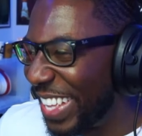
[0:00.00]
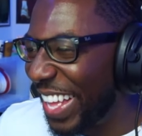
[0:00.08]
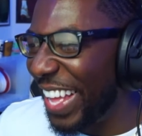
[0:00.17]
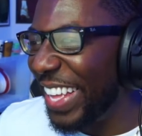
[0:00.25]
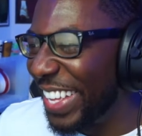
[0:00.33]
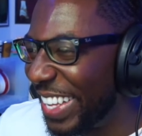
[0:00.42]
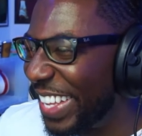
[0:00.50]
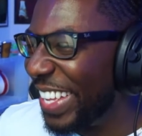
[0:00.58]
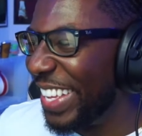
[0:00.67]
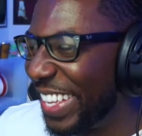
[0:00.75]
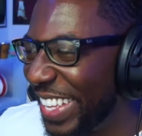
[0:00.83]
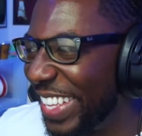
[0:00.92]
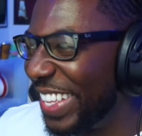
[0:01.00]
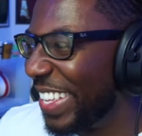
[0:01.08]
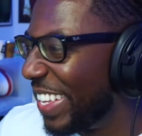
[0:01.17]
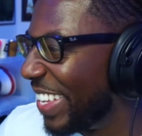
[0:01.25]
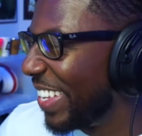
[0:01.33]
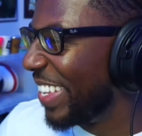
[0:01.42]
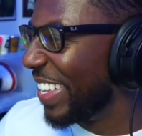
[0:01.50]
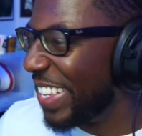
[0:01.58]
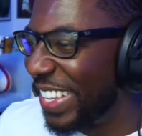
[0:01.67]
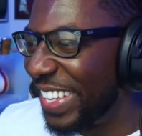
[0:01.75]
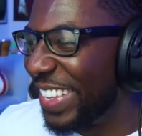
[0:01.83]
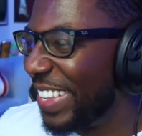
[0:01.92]
Hey. She was like, damn, that flow
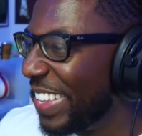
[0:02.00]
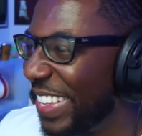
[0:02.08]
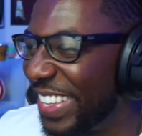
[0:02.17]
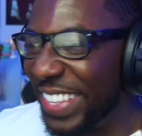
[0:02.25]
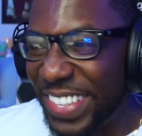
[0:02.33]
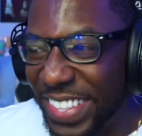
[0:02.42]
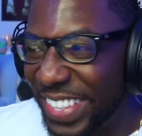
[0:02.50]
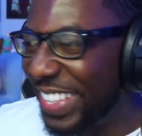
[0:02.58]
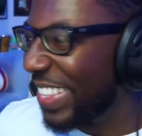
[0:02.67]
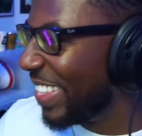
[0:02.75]
is sounding great.